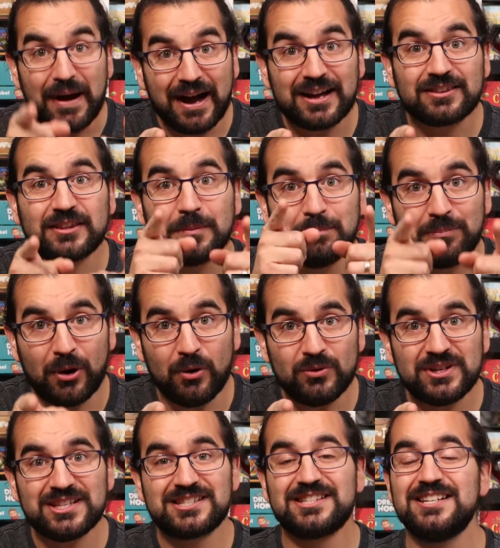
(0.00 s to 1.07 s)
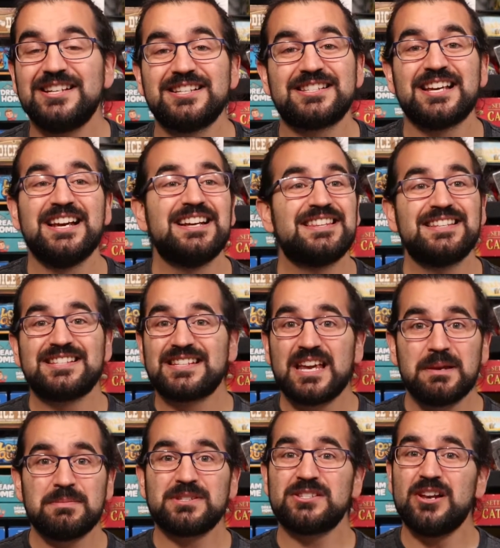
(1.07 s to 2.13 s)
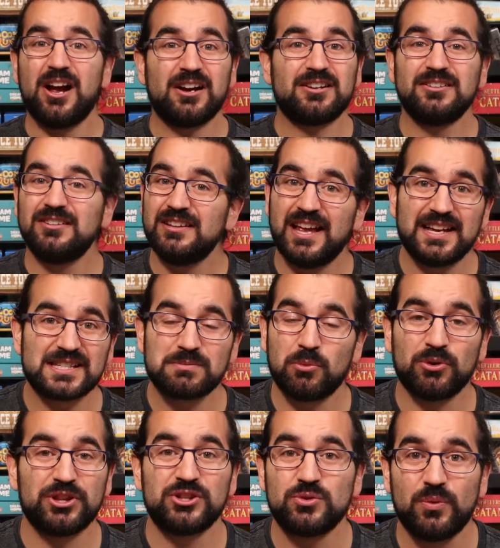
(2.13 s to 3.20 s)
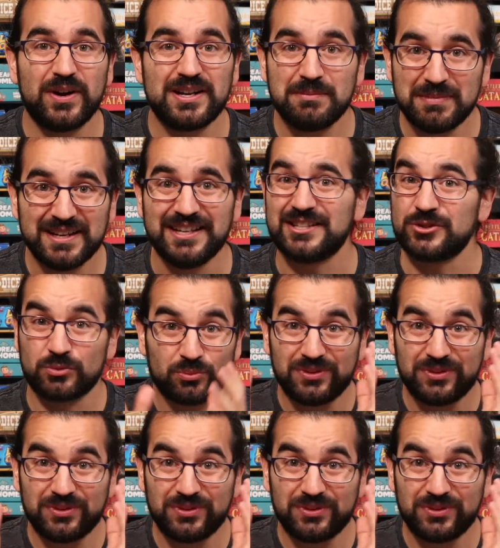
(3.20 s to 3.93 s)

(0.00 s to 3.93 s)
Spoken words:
But the bonus is, this game is not going to last more than 20 minutes.